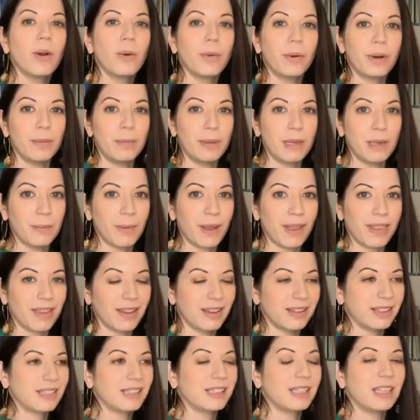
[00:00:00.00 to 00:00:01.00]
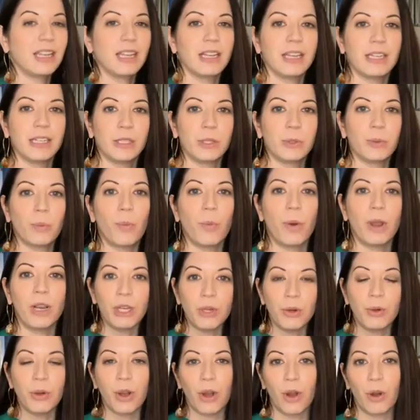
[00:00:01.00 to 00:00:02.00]
What I mean by this is when
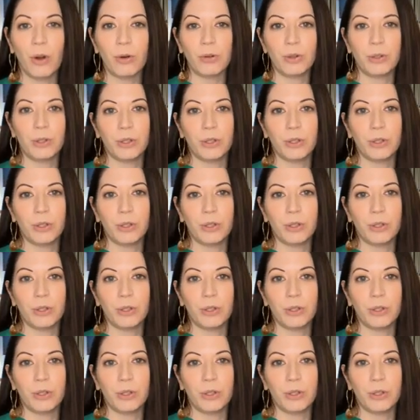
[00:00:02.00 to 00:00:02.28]
you go